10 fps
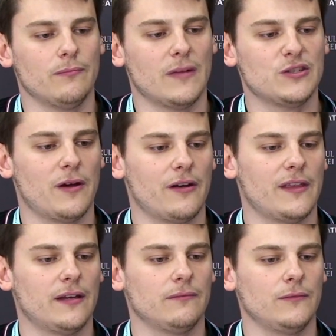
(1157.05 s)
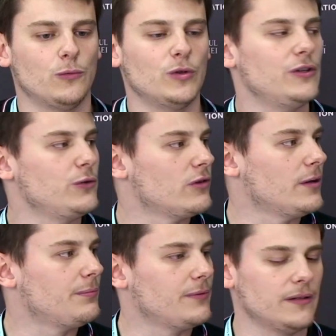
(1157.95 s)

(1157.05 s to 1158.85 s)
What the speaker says: much better than you would in Europe,